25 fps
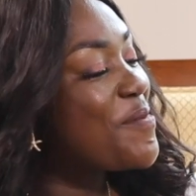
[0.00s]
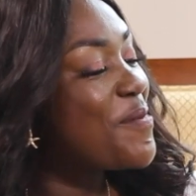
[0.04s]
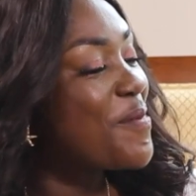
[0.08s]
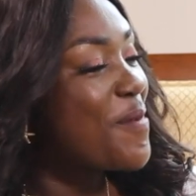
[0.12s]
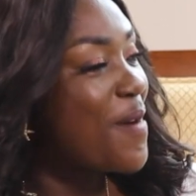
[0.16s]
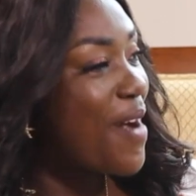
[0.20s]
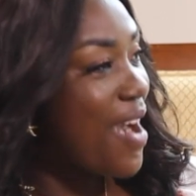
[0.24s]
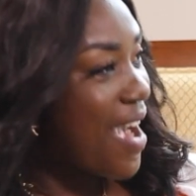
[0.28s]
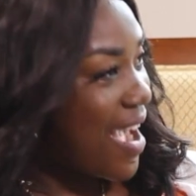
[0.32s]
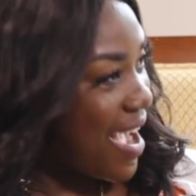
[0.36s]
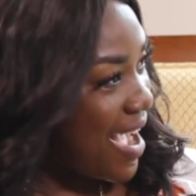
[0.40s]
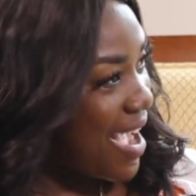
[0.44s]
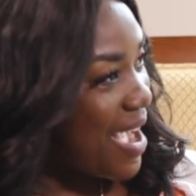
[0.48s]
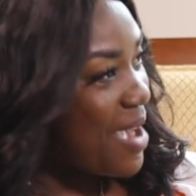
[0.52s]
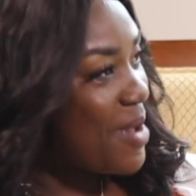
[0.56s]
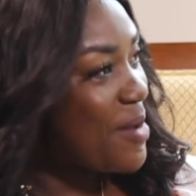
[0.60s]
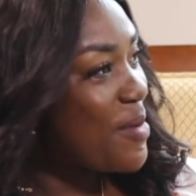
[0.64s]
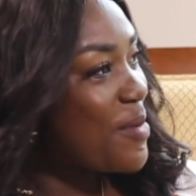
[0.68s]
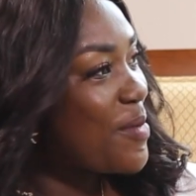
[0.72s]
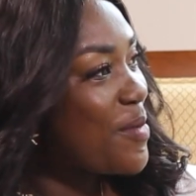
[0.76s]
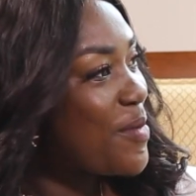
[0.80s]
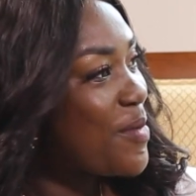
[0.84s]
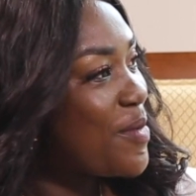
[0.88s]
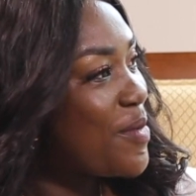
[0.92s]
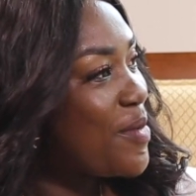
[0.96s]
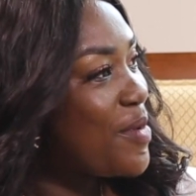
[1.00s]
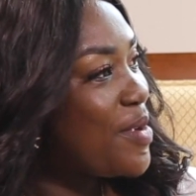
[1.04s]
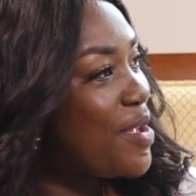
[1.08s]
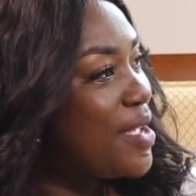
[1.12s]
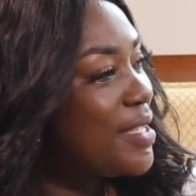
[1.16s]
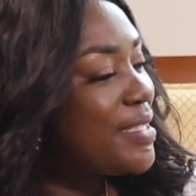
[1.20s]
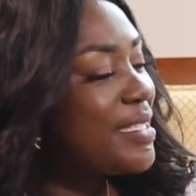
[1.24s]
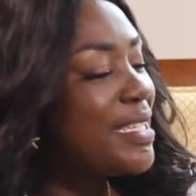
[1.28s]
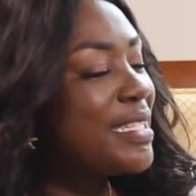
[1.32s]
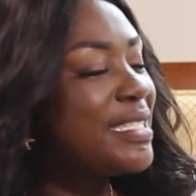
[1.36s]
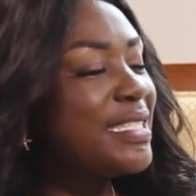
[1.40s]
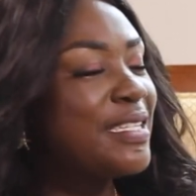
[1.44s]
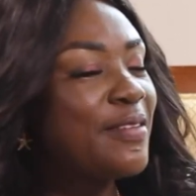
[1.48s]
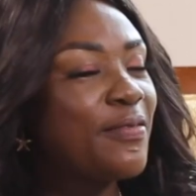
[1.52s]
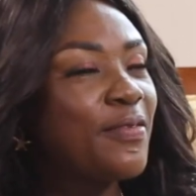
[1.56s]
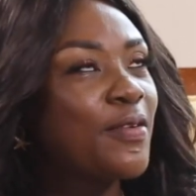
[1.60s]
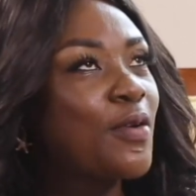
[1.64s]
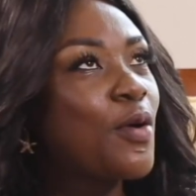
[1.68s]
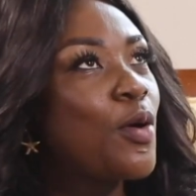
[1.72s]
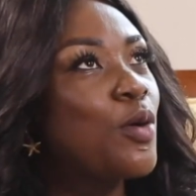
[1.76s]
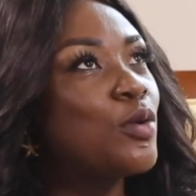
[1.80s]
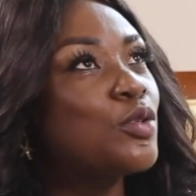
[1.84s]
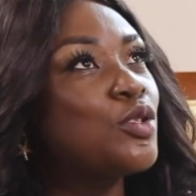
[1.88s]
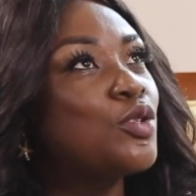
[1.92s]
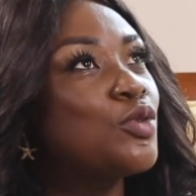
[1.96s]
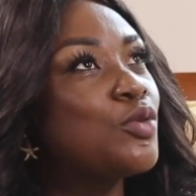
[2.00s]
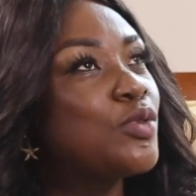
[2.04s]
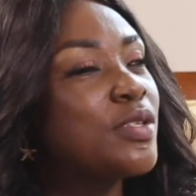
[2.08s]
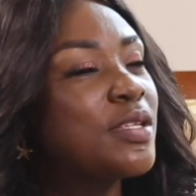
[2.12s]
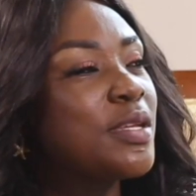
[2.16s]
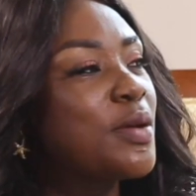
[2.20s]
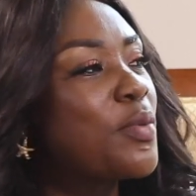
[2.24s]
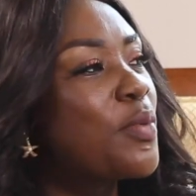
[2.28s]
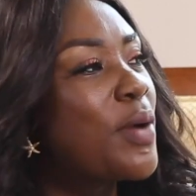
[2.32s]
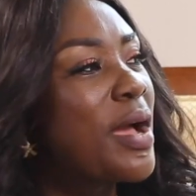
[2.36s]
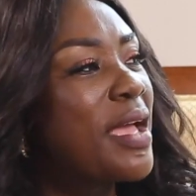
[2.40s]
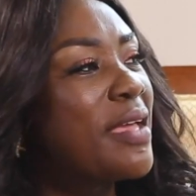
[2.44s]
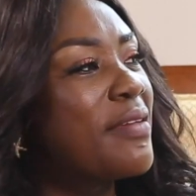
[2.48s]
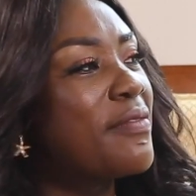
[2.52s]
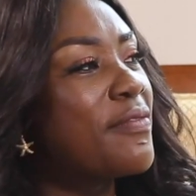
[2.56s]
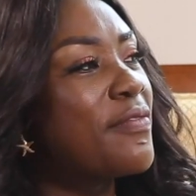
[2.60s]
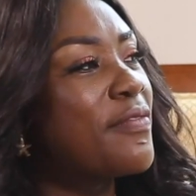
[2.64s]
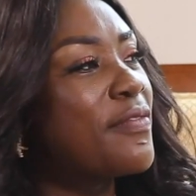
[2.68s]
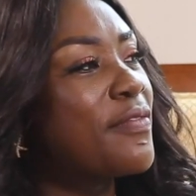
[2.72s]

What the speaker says: Wow. Mm. Is it difficult choosing a wife?